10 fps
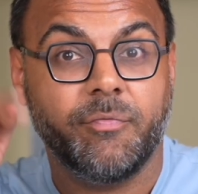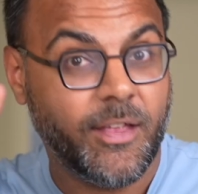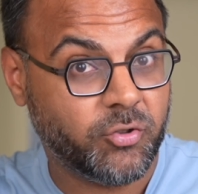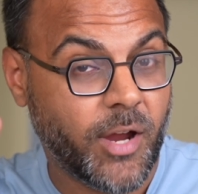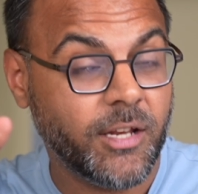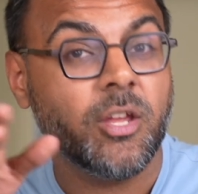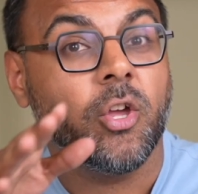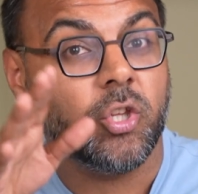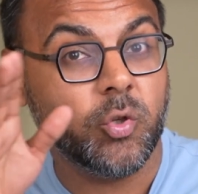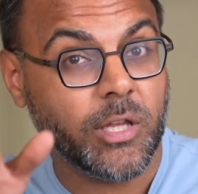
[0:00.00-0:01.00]
That's right,
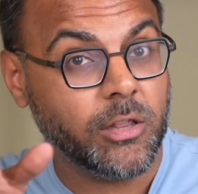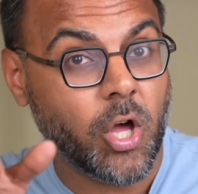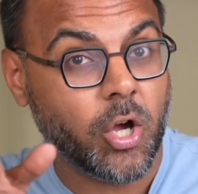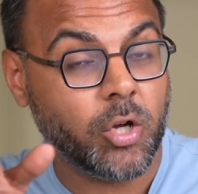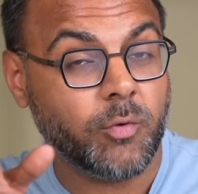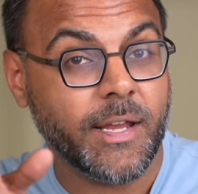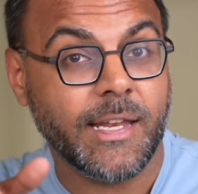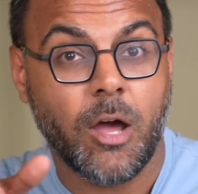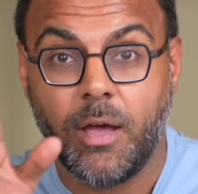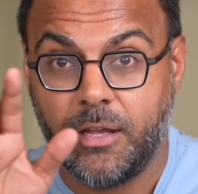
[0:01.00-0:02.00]
you can log on right
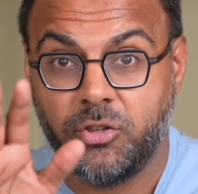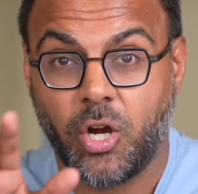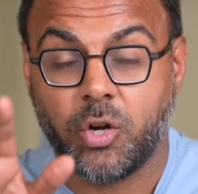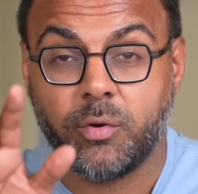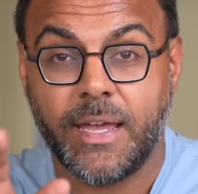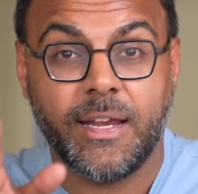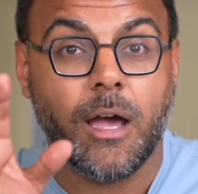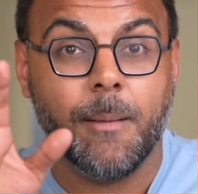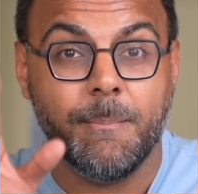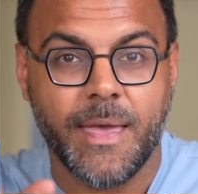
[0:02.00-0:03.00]
now and start
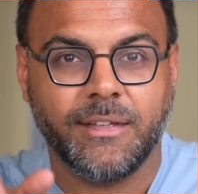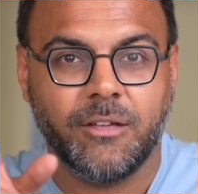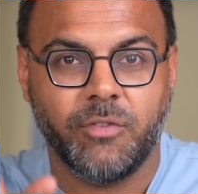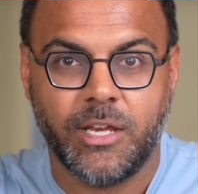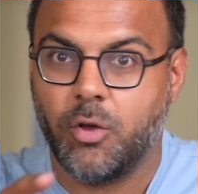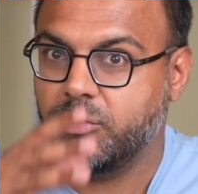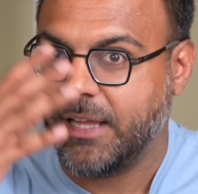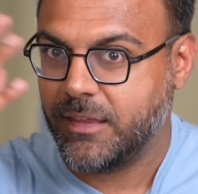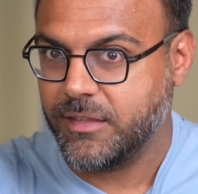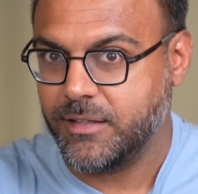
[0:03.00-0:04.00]
creating amazing videos
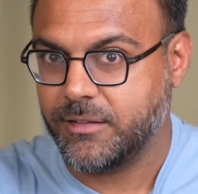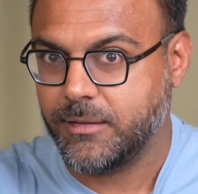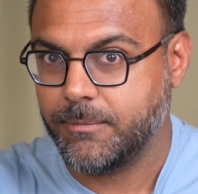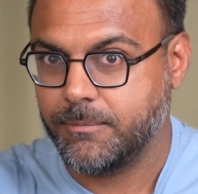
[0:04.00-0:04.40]
like this.